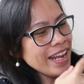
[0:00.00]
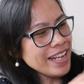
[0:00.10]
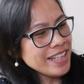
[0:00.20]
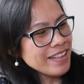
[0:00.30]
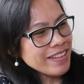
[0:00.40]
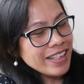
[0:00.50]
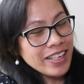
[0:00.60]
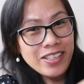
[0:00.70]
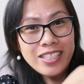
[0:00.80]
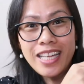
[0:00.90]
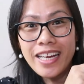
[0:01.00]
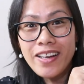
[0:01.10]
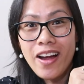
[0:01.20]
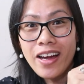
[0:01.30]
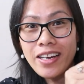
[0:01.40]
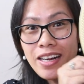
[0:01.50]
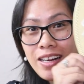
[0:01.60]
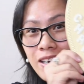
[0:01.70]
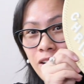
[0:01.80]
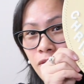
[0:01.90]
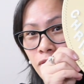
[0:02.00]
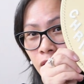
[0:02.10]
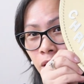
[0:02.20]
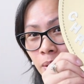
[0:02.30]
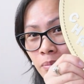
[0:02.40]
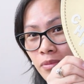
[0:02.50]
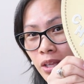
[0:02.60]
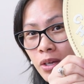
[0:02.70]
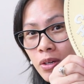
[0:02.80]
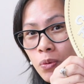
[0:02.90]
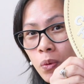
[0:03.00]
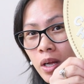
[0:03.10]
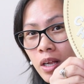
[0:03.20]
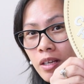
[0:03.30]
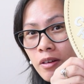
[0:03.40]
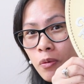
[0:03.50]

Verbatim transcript: and the letters I got are from the Goodwill